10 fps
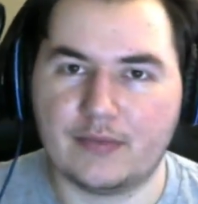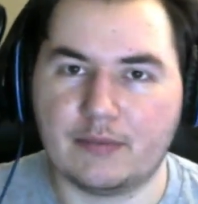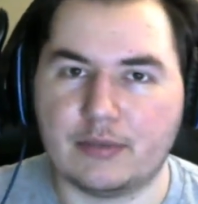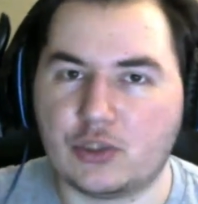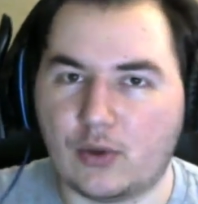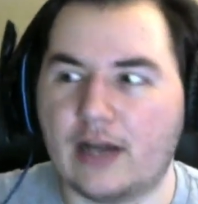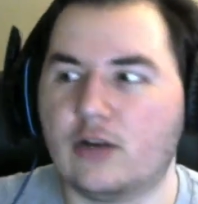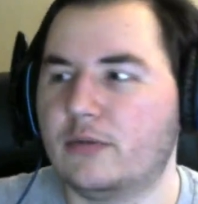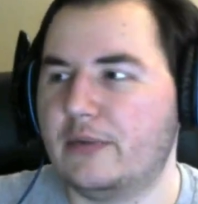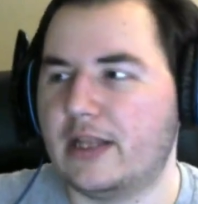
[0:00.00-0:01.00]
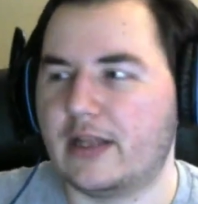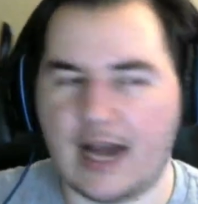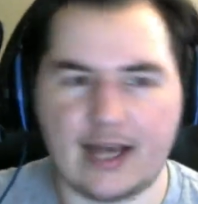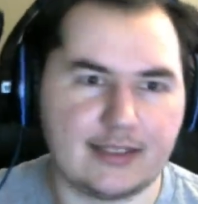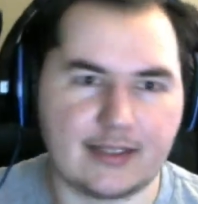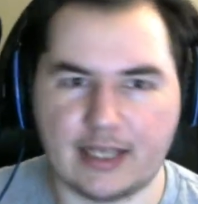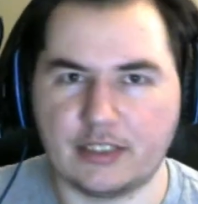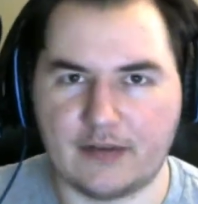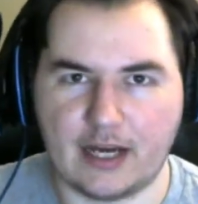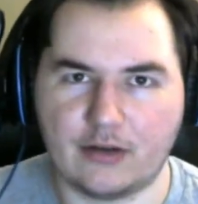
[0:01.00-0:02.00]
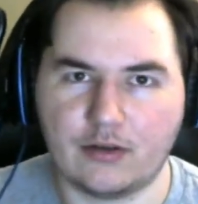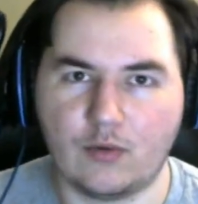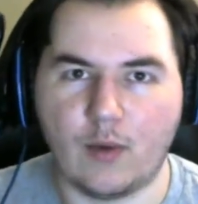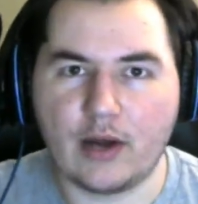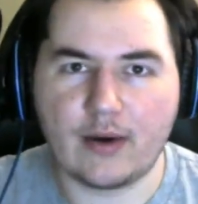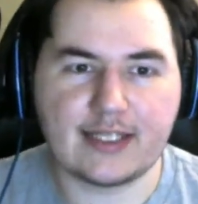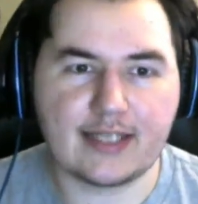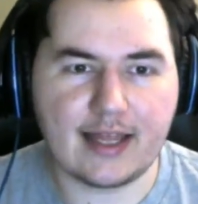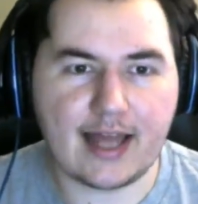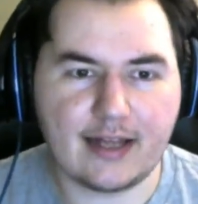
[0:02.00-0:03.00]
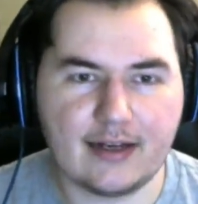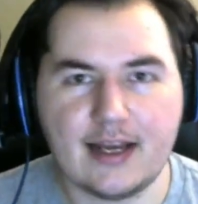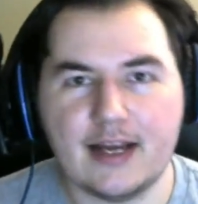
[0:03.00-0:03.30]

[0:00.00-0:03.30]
Betrayal would be the 9th stage of hell. Why do I say that?